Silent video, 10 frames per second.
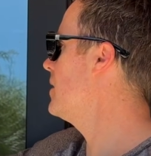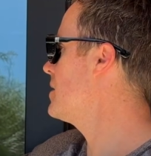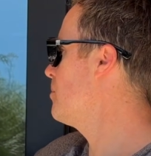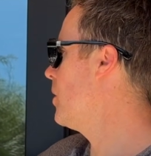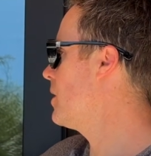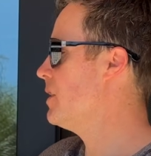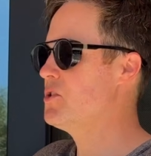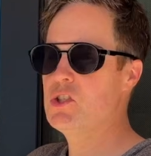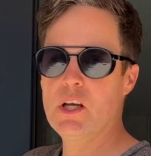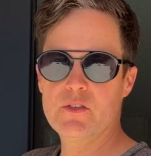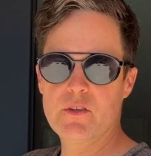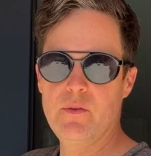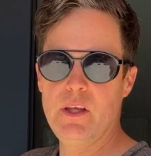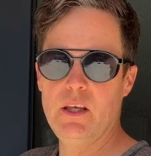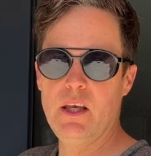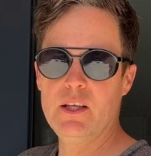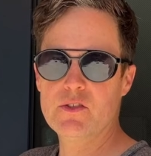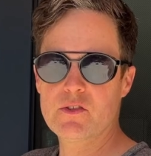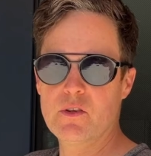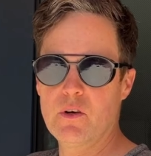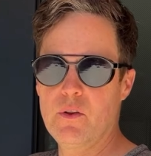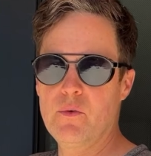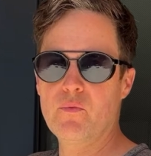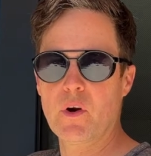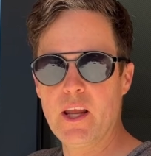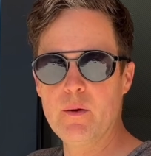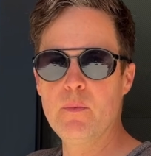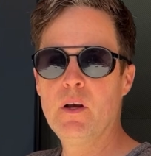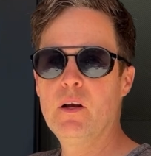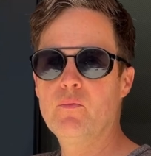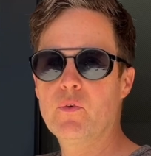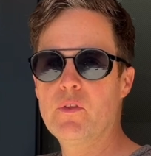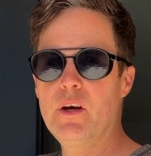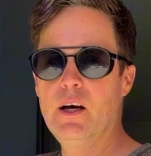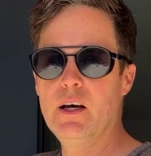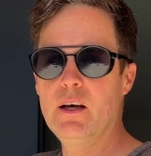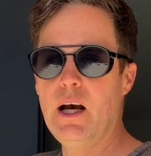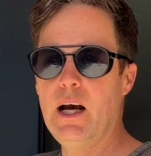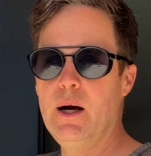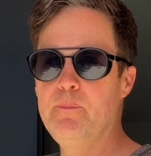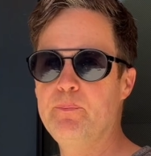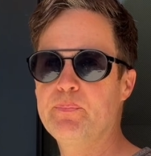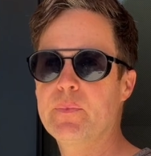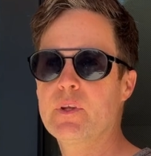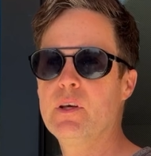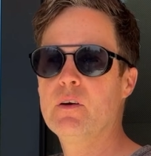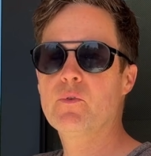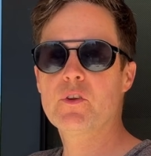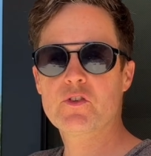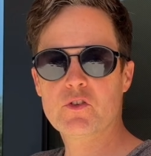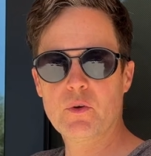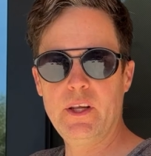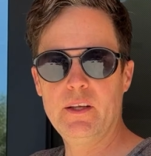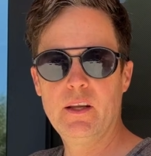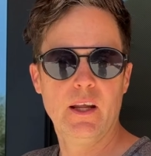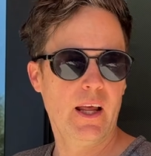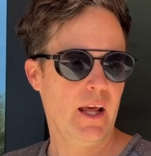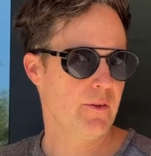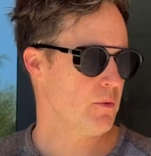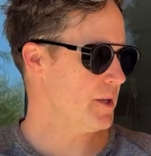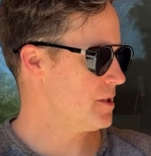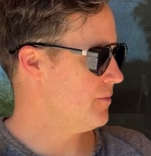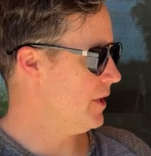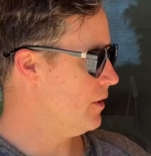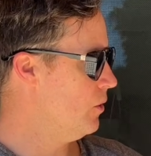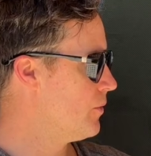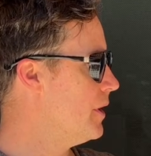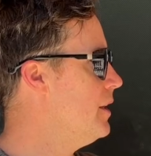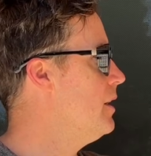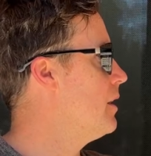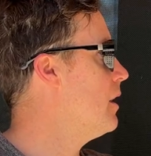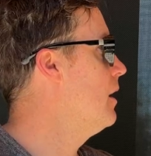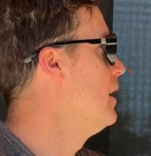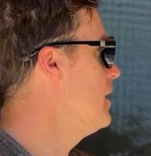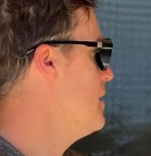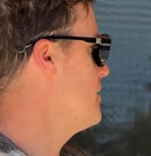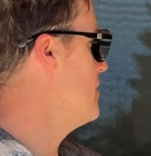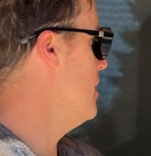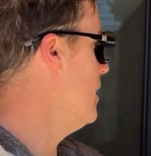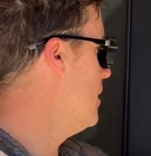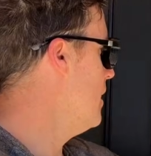this part is just the frame for the screen, and the rest of it over here is the